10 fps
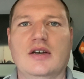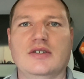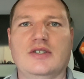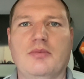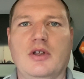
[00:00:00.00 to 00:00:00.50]

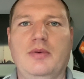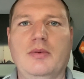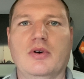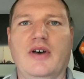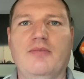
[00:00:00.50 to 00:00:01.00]
Some other
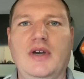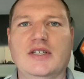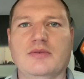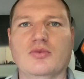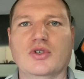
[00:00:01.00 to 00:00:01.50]
people have made
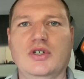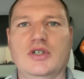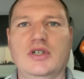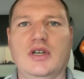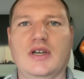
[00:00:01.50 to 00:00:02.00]
some really
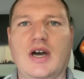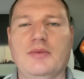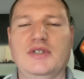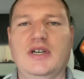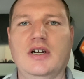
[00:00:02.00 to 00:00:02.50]
good
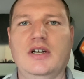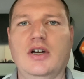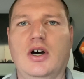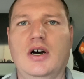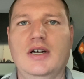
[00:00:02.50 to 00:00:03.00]
commentary
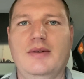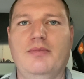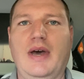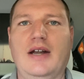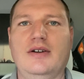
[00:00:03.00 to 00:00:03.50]
on
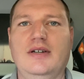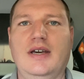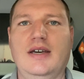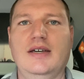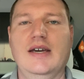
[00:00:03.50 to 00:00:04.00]
Battery Day